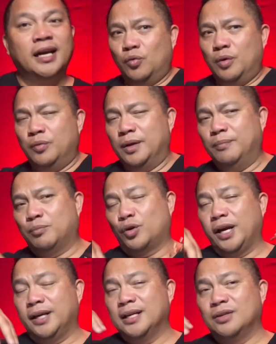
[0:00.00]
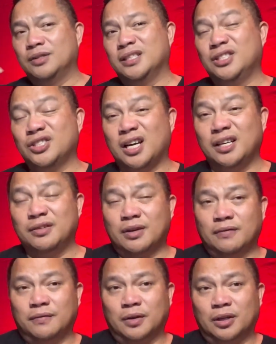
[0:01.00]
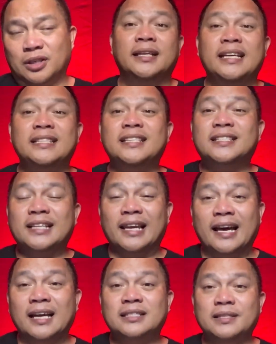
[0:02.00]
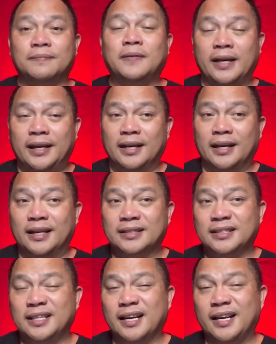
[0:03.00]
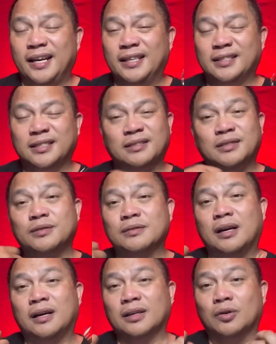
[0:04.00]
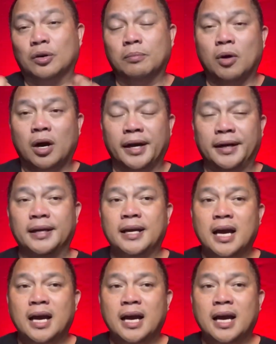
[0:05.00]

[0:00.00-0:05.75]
We will break down the genre first. This is classified as, guys, as gourmand.